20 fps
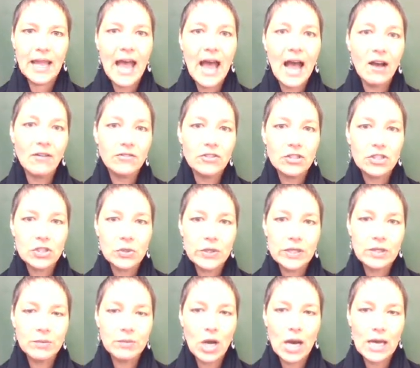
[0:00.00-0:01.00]
After doing
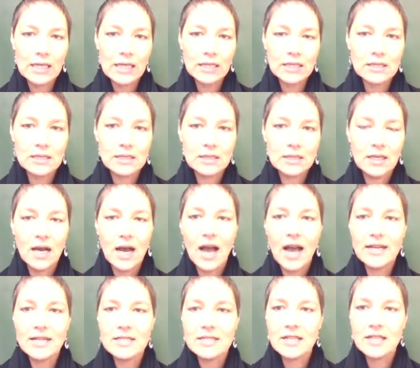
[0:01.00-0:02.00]
the product,
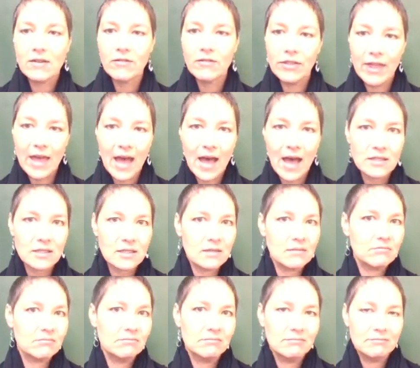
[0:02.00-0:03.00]
I discovered that,
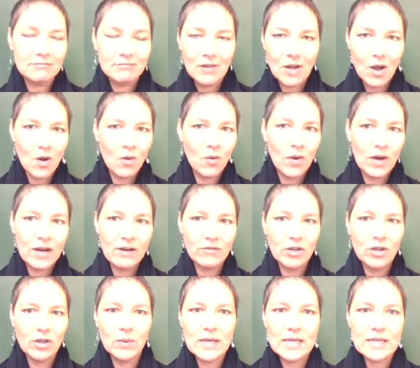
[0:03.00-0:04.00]

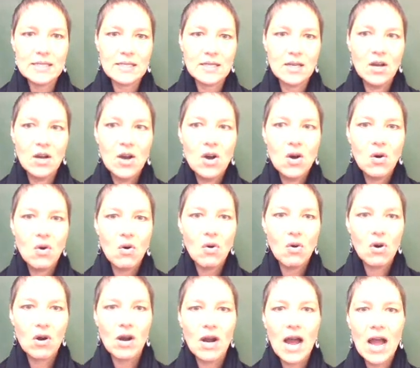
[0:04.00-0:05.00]
whatever it was,
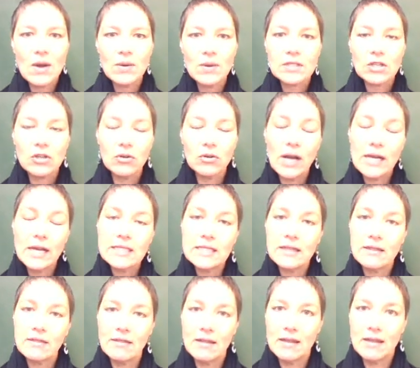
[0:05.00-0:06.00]
or I was correct
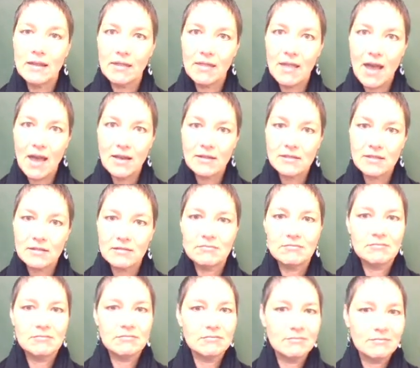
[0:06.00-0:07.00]
in thinking that,
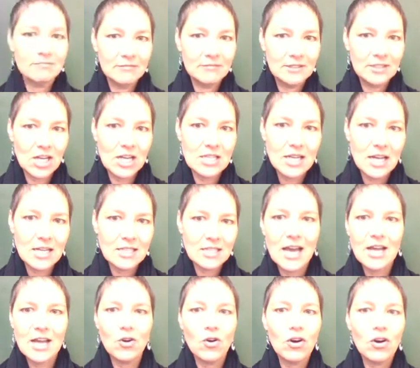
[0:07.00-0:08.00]

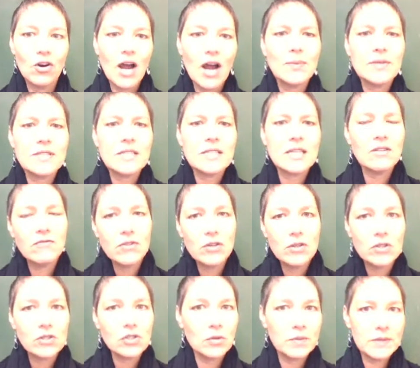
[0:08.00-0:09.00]
or I was
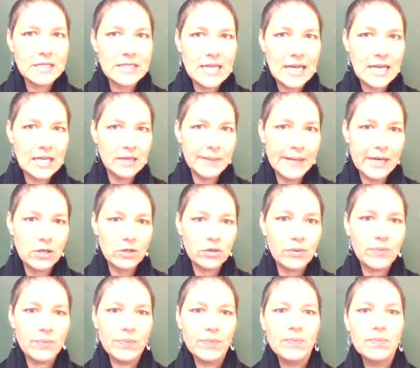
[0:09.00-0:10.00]
confused or mistaken about.
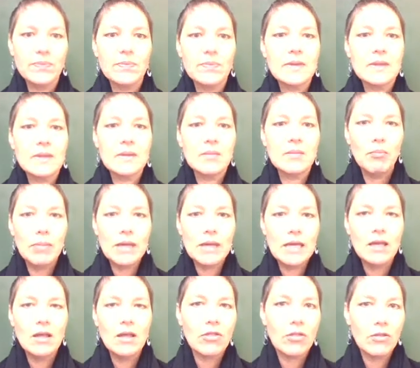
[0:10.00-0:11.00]

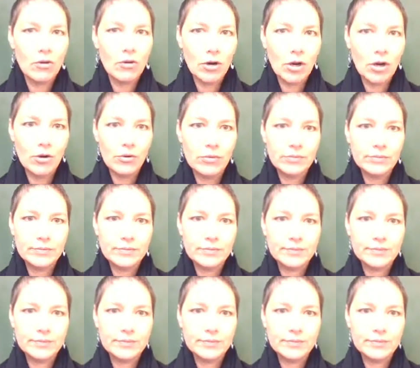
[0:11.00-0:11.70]
Be thorough.